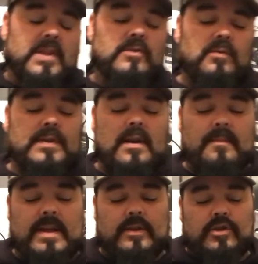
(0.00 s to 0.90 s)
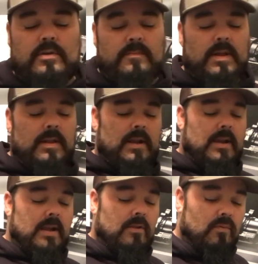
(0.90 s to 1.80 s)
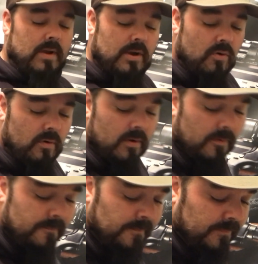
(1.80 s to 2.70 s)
So we'll talk about the shootability and the recoil.